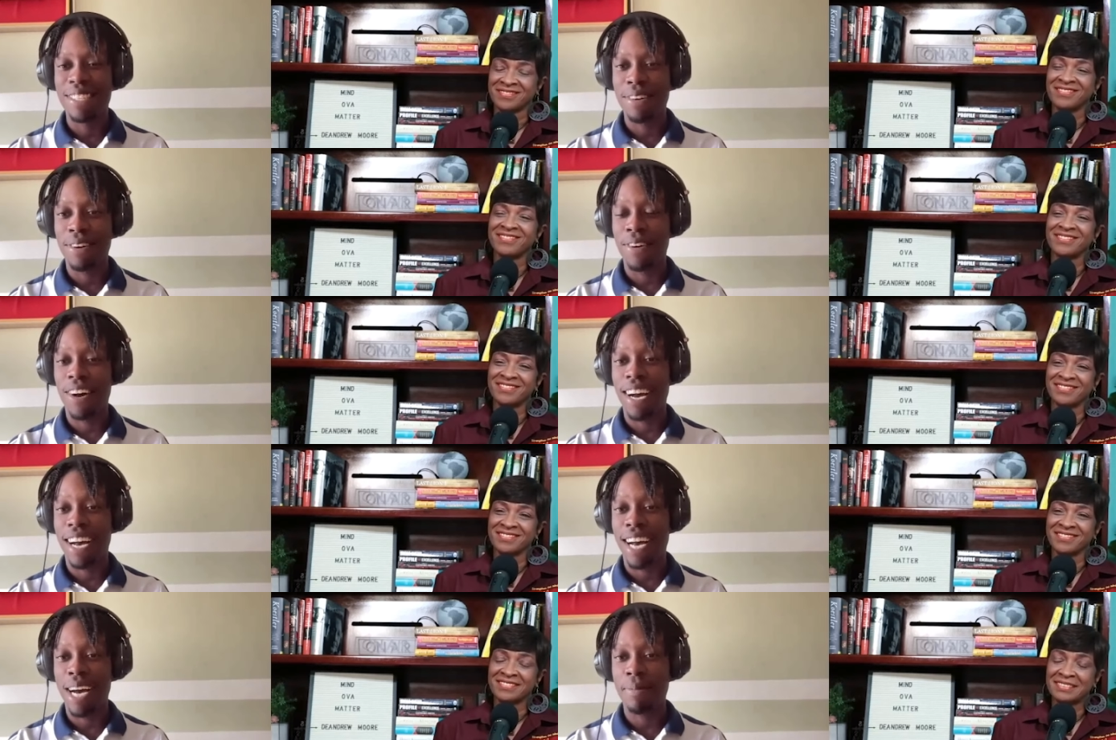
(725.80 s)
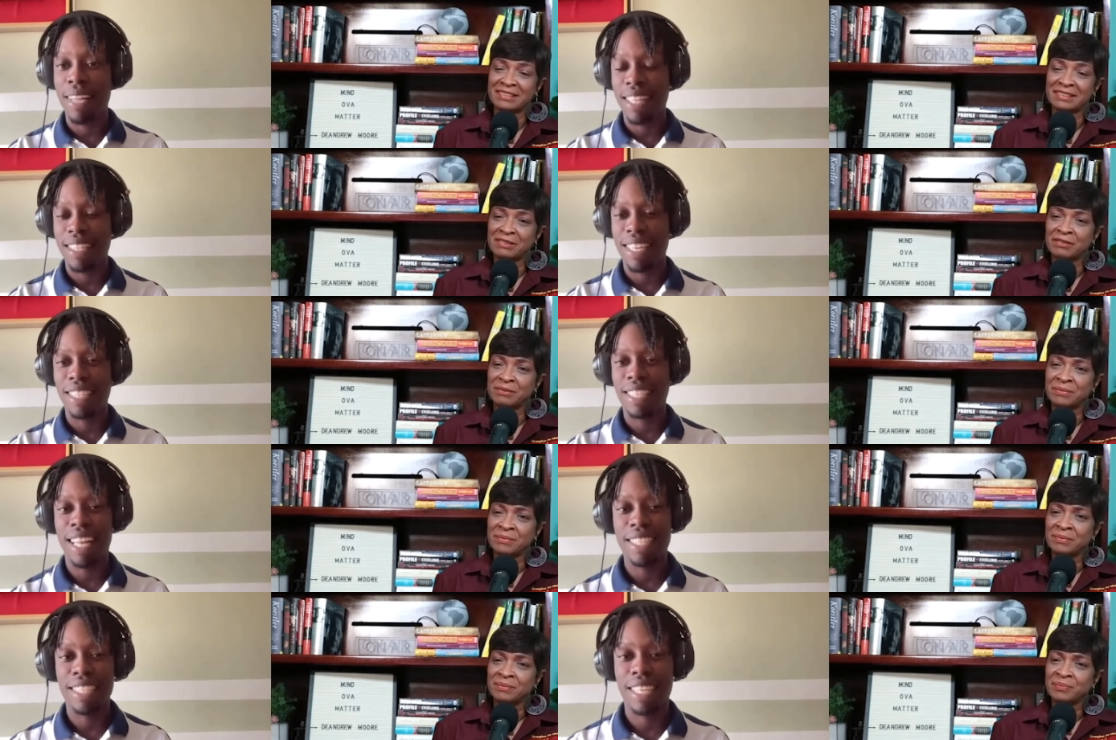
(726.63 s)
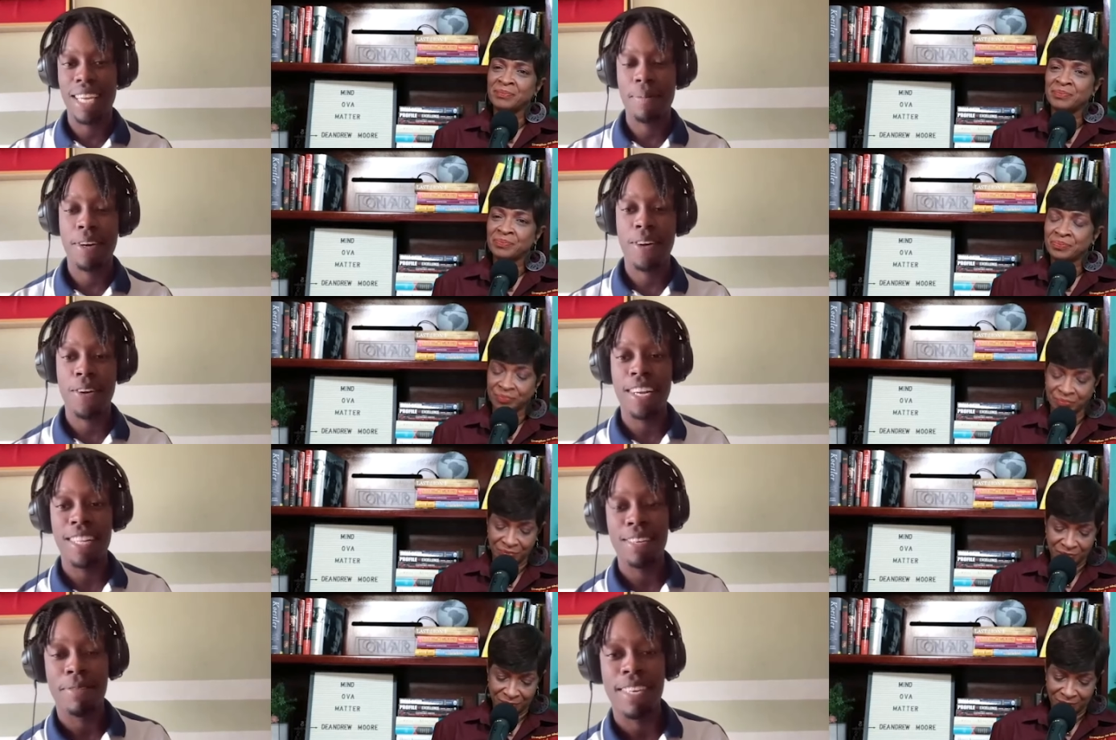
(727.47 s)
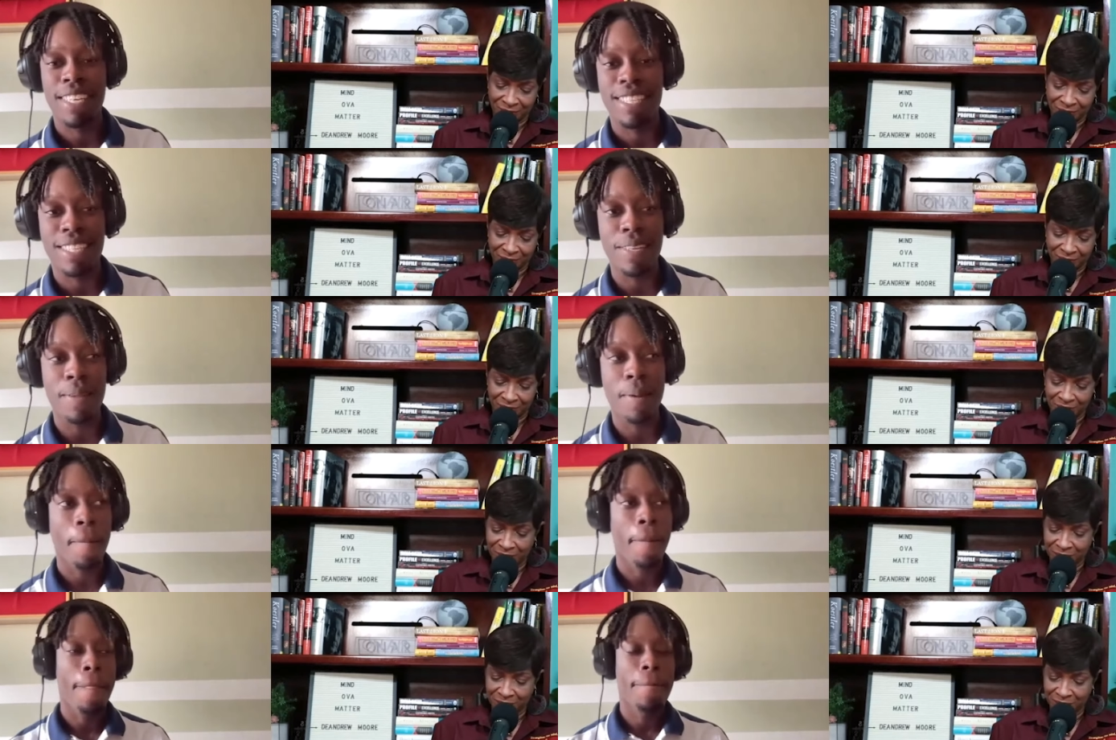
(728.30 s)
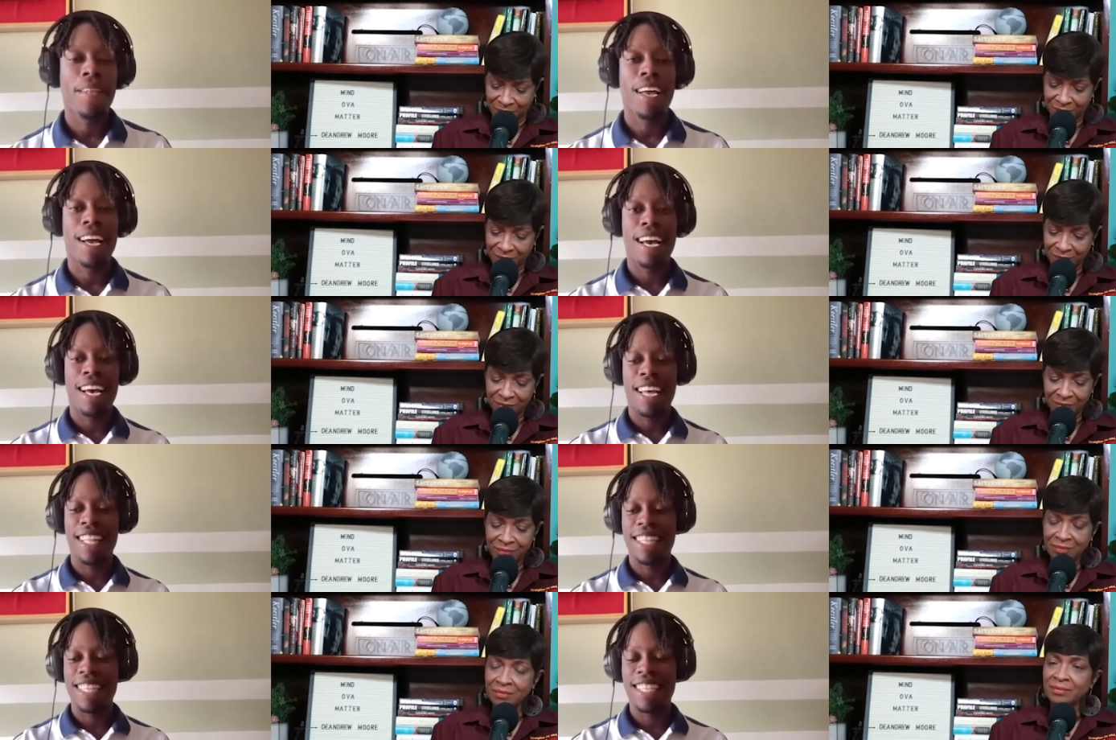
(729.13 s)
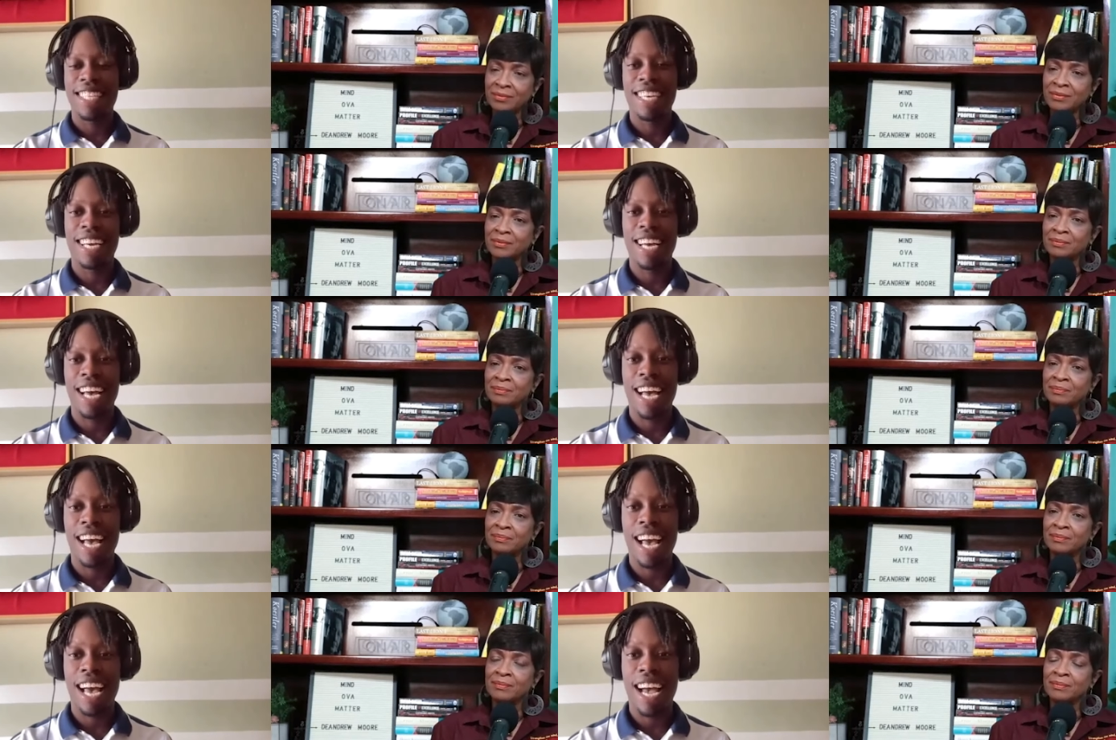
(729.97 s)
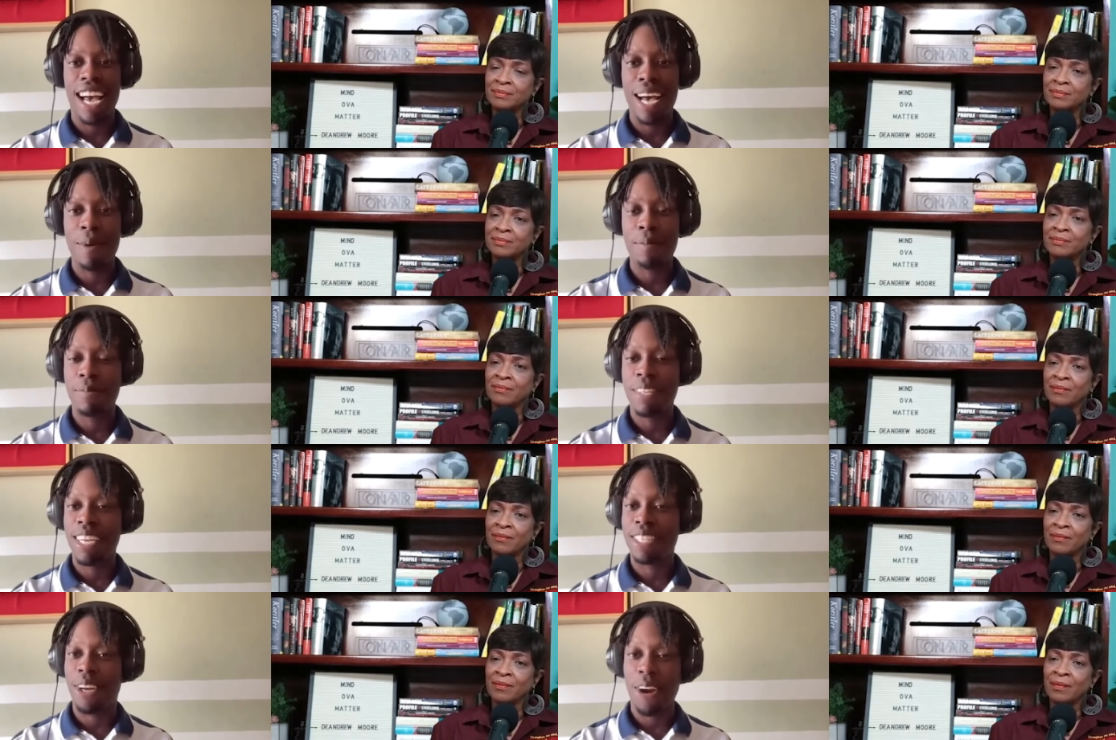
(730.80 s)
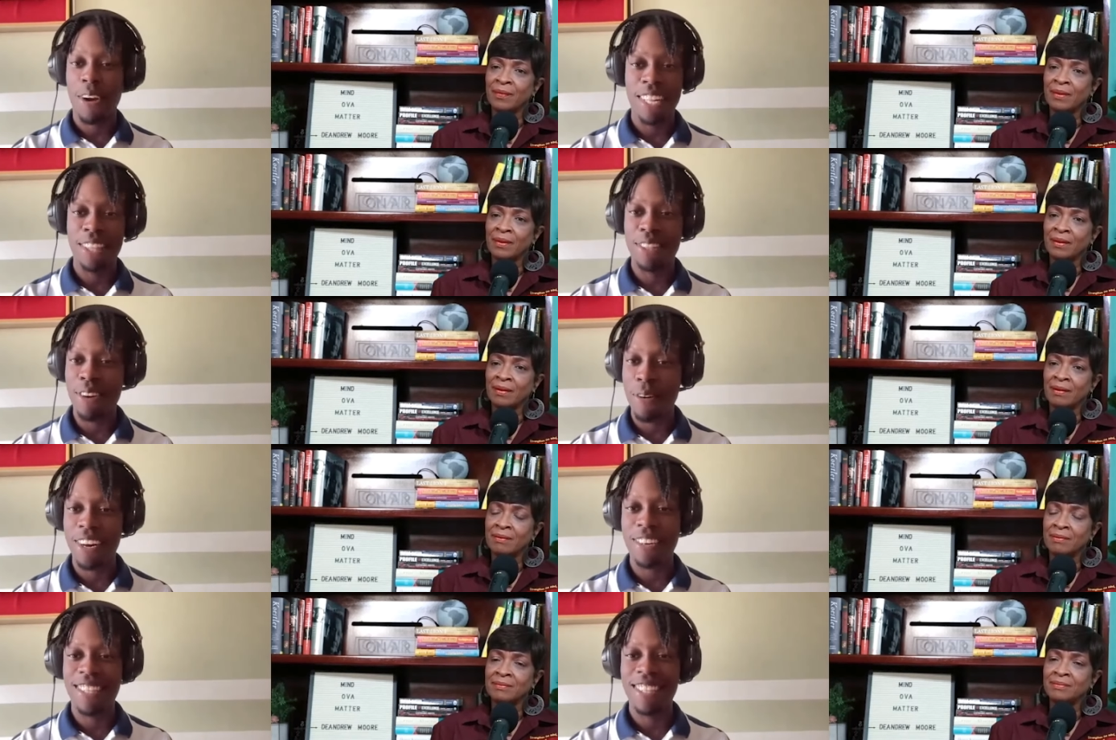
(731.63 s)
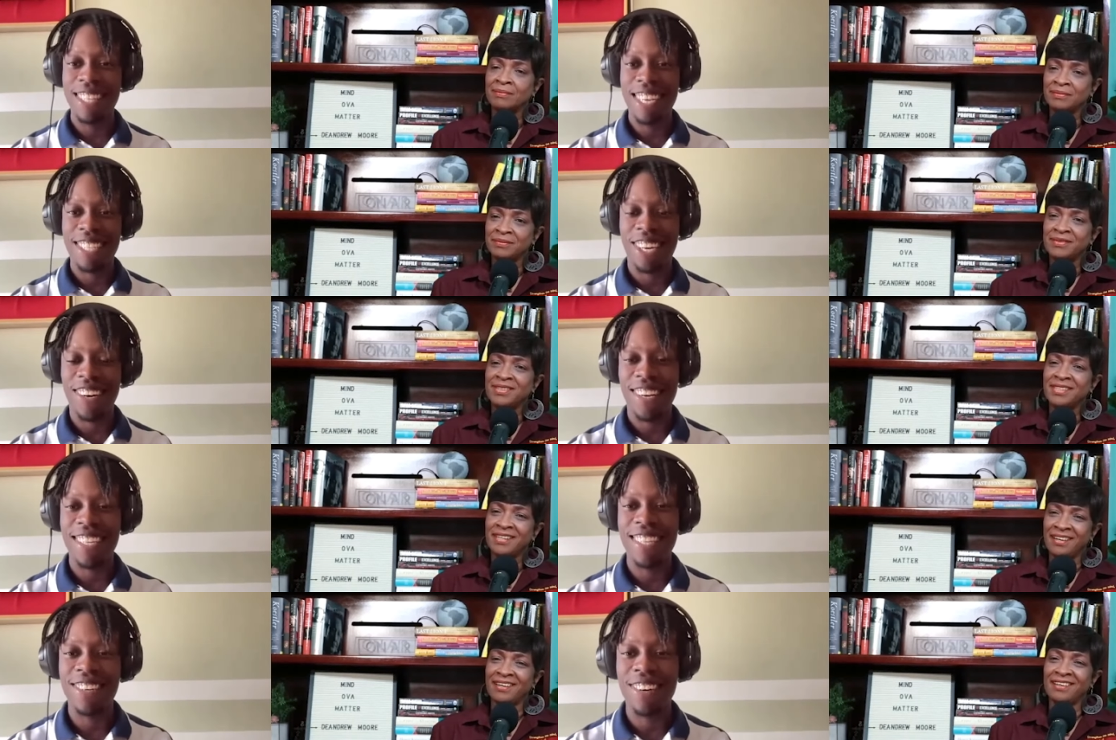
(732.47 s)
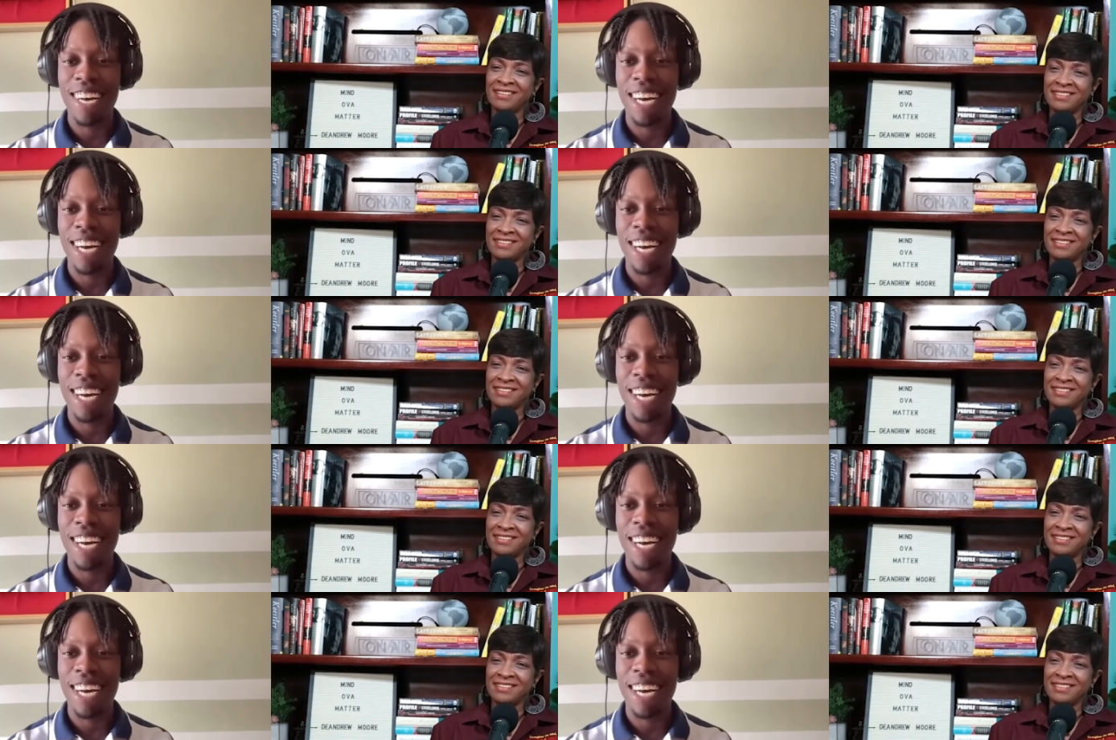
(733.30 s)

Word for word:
Speaker 1: so um, that's a challenge that I'm currently facing, and uh, um, there's currently no way out. There's currently no